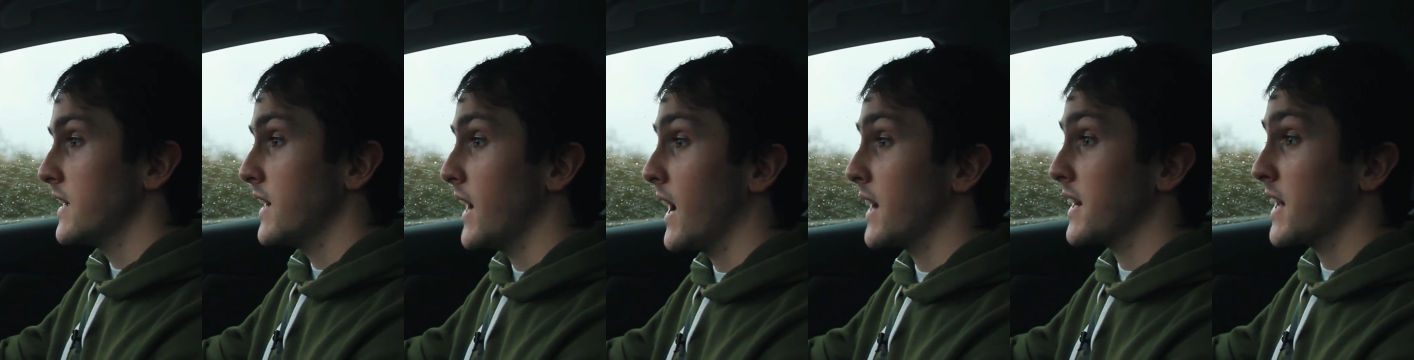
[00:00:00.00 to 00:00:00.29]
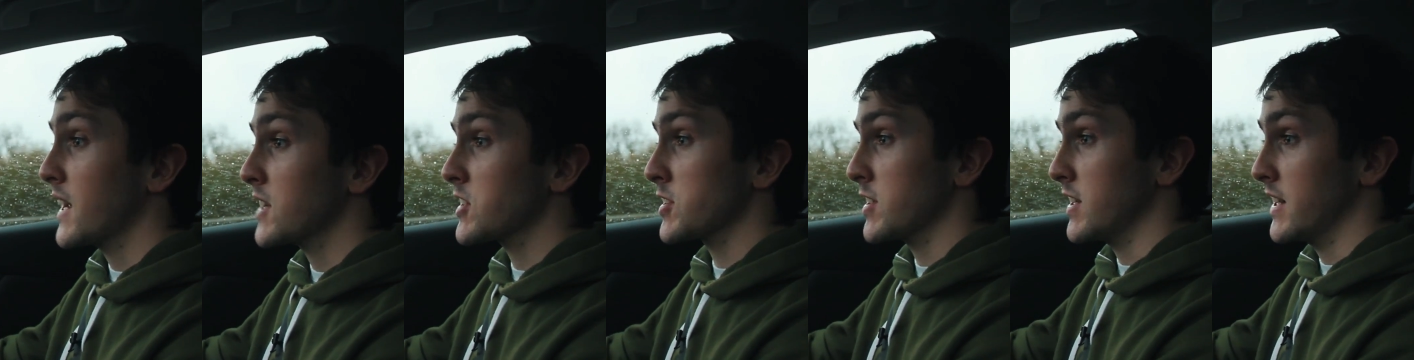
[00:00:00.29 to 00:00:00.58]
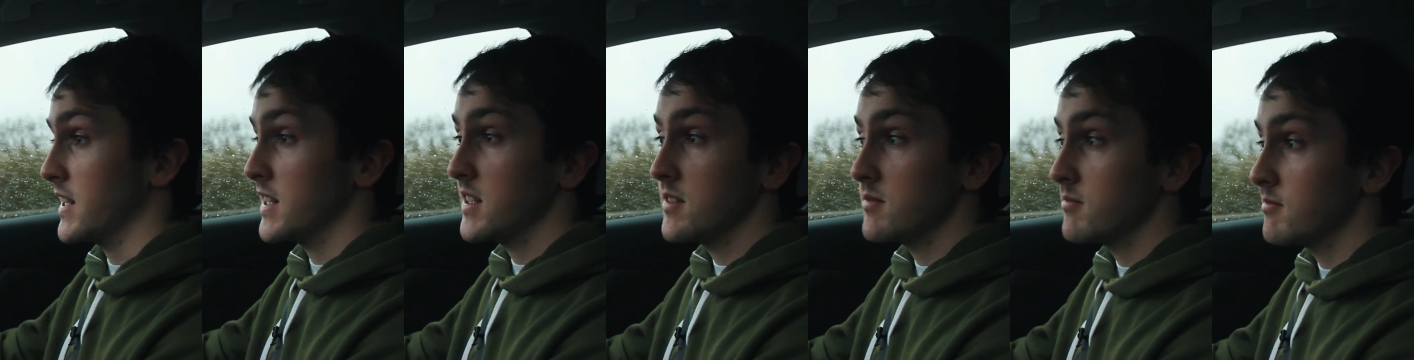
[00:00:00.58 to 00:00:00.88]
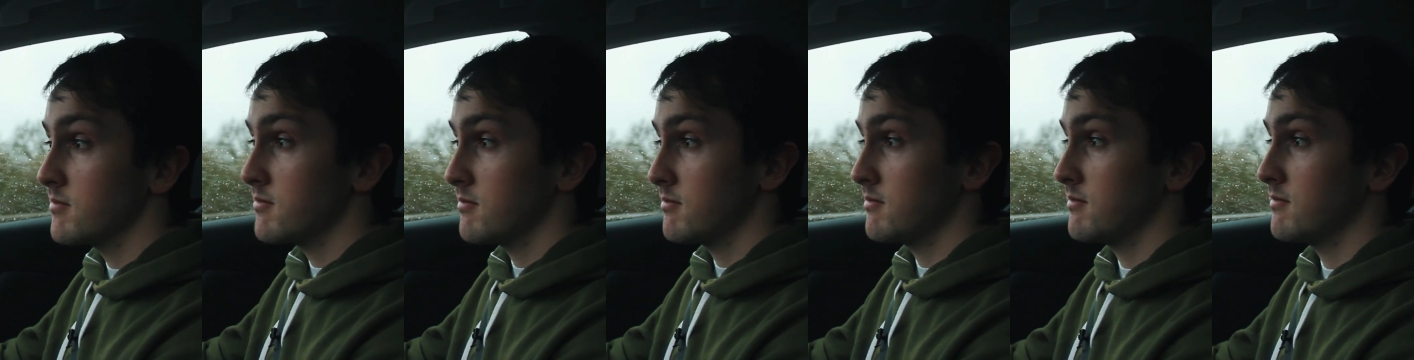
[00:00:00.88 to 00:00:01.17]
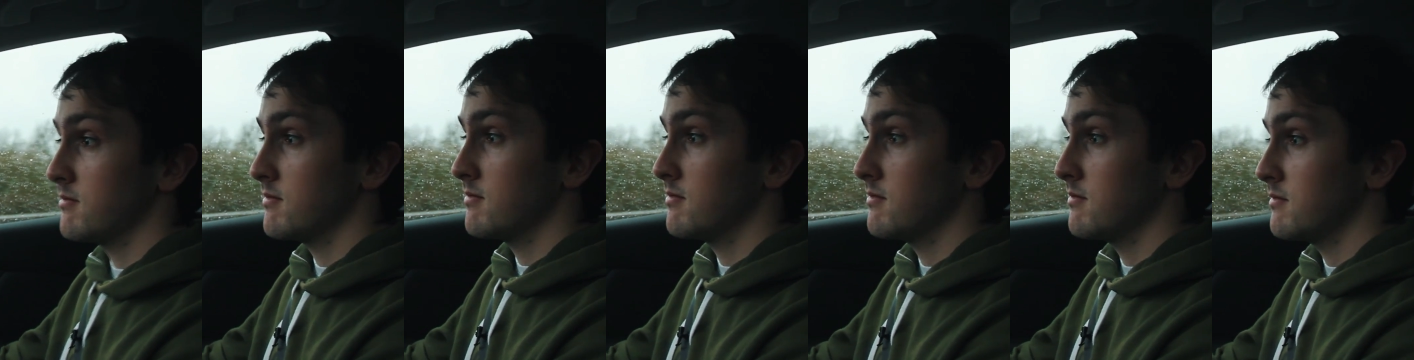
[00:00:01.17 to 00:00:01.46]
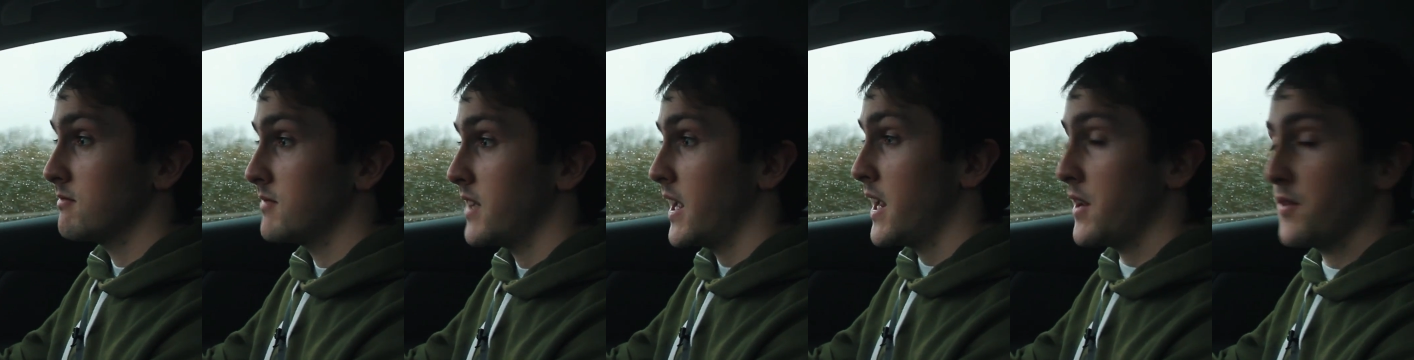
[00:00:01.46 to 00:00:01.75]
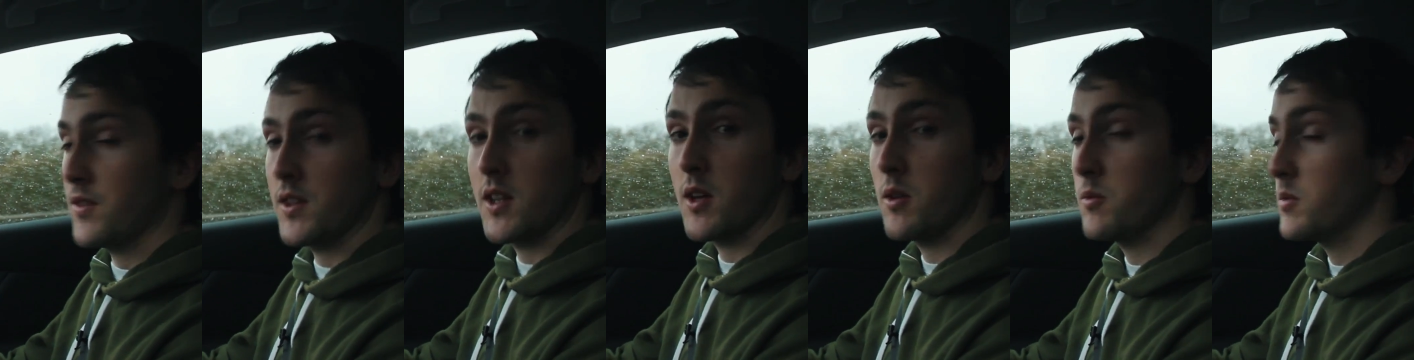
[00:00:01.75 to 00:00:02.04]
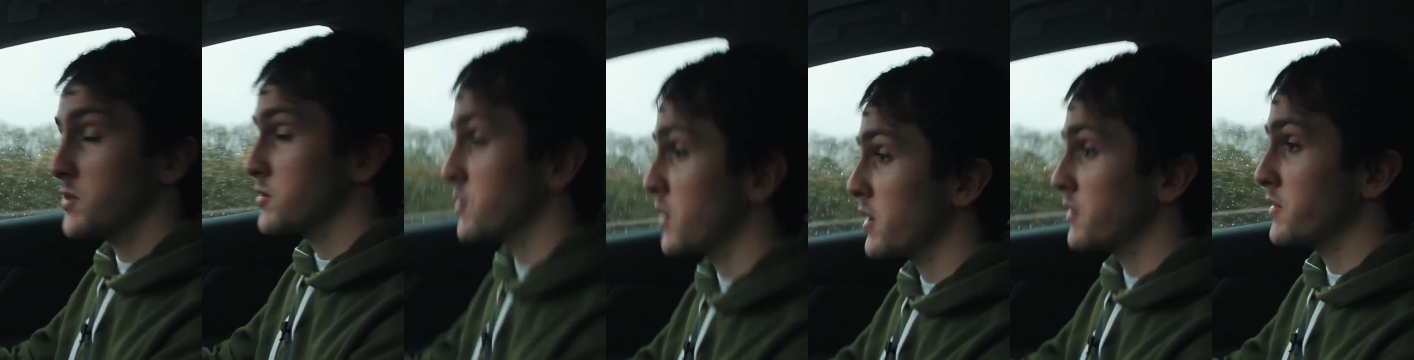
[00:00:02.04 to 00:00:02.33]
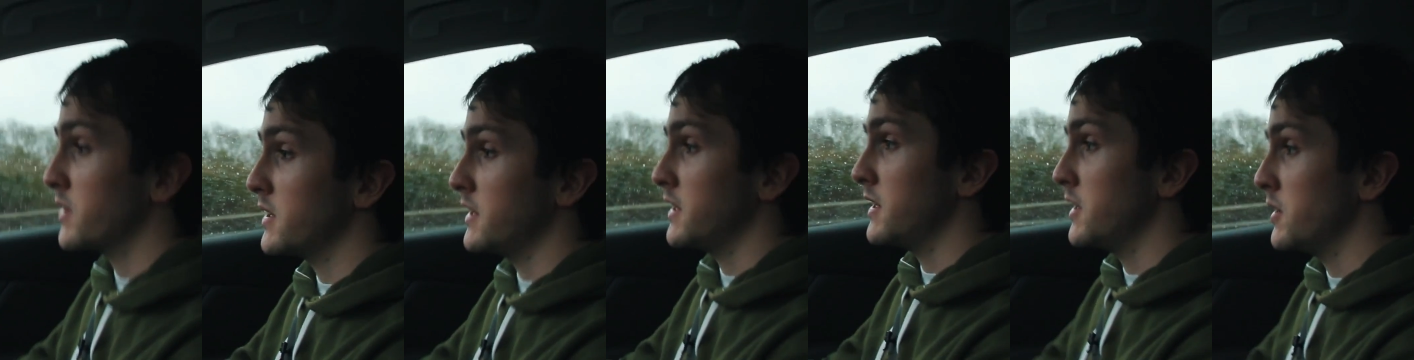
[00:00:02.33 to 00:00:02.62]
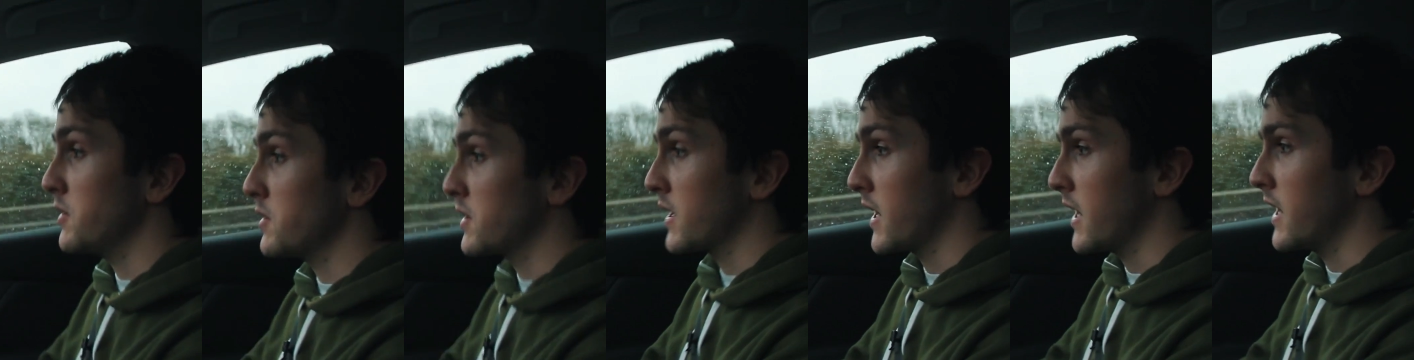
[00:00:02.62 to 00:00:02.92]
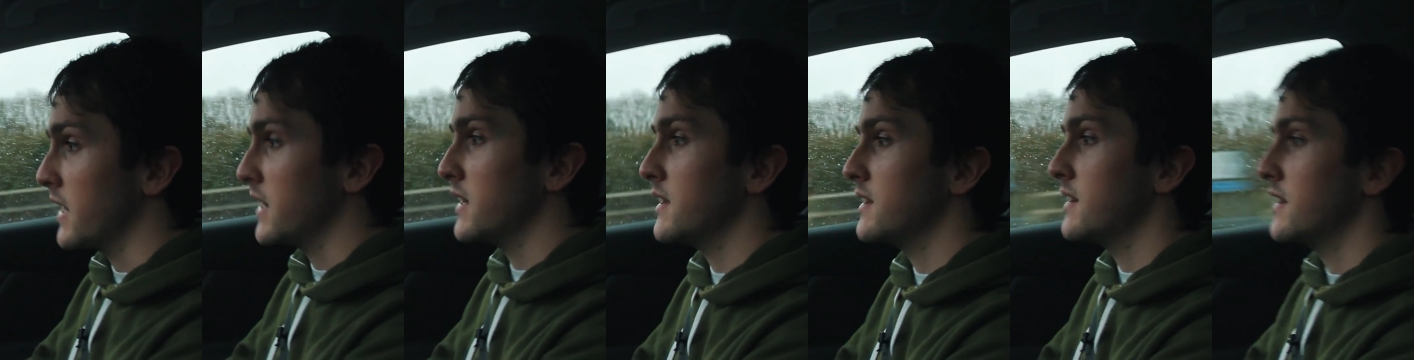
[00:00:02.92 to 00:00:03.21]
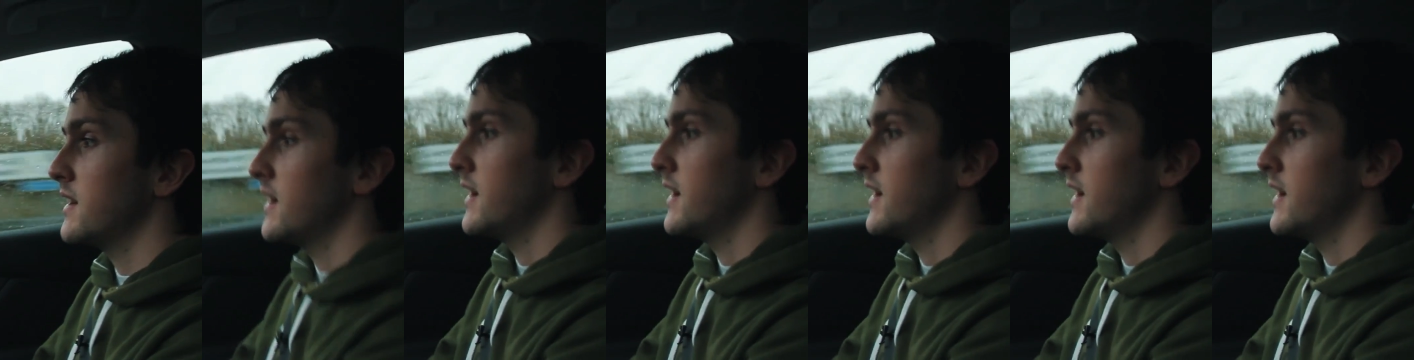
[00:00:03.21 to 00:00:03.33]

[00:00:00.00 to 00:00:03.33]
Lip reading: And actually, even though we're driving it in the UK,